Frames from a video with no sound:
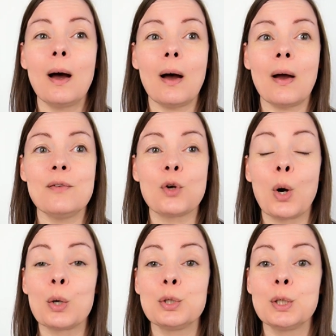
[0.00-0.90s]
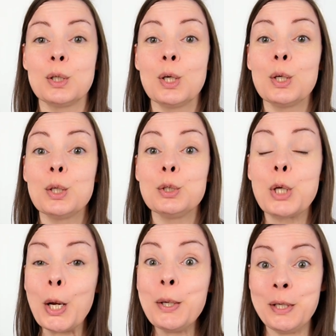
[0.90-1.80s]
I've got
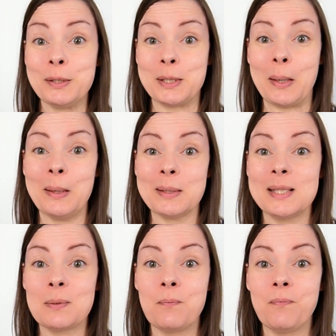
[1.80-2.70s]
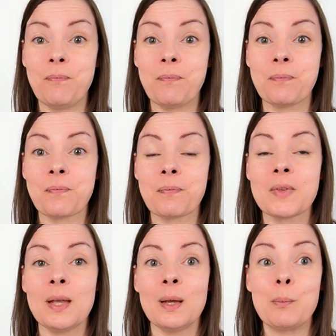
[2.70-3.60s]
2 new starts,
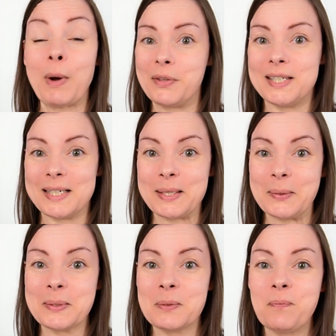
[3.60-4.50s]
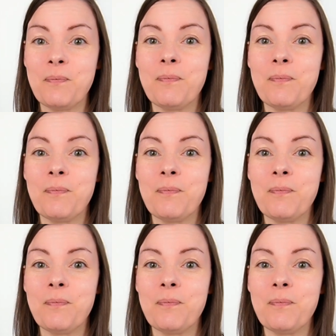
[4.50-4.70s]
both stitch alongs.